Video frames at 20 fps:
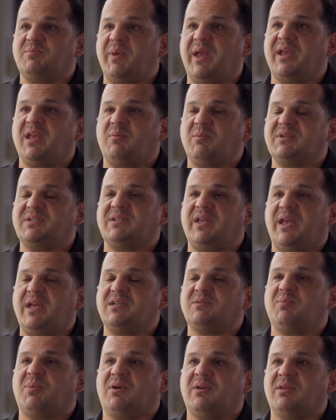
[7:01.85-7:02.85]
making
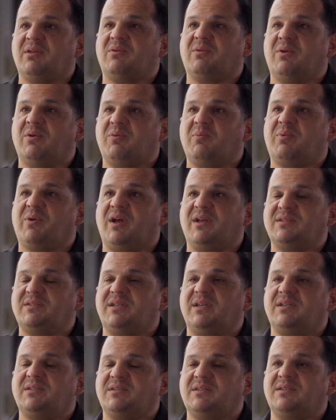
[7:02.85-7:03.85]
mistakes. Part of the growth
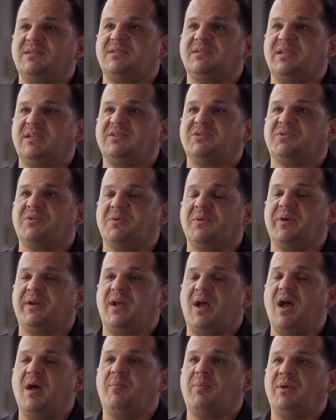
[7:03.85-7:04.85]
process is screwing
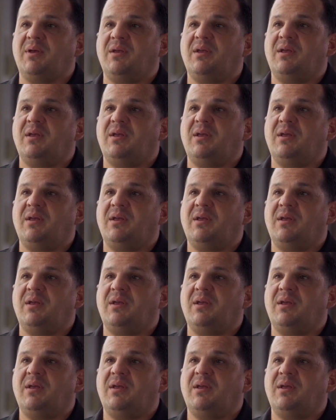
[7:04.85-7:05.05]
up.